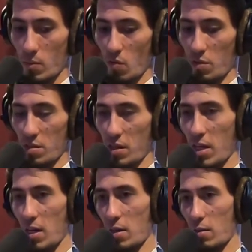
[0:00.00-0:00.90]
if it's a
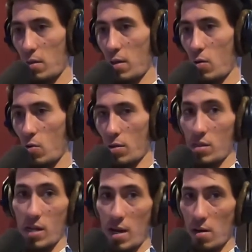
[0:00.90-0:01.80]
kick or a
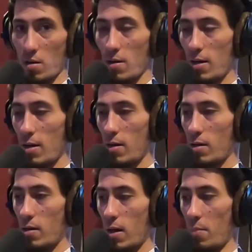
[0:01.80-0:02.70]
snare,
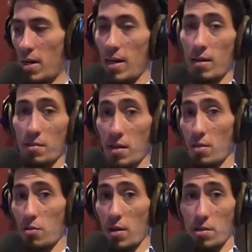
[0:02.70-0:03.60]
I might add a
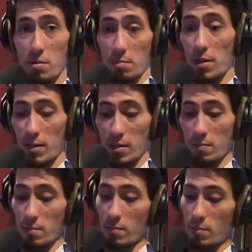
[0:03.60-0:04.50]
saturation plugin.